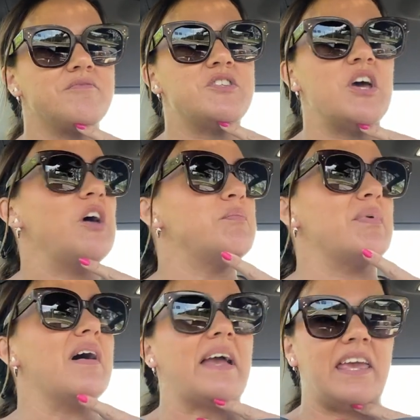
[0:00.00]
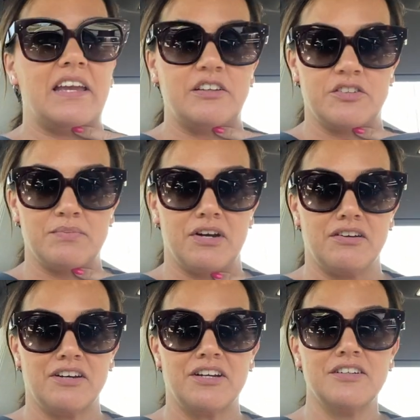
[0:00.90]
dirt biking
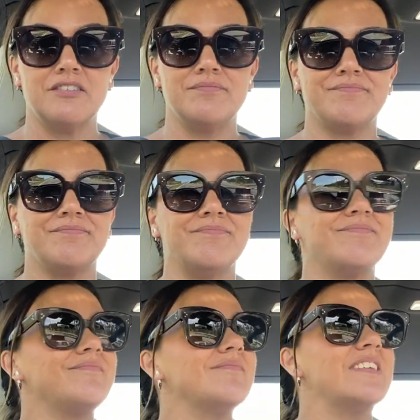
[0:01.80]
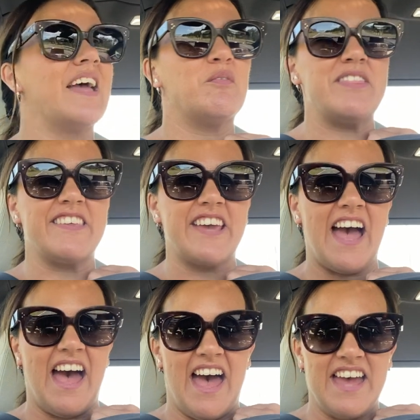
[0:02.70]
tomorrow with the
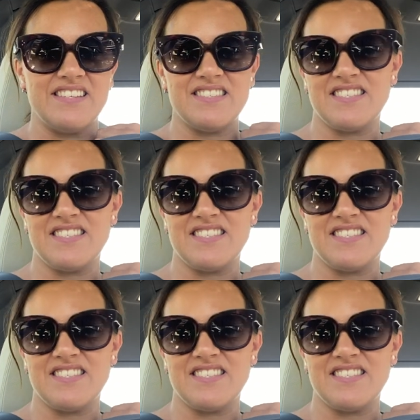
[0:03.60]
guys.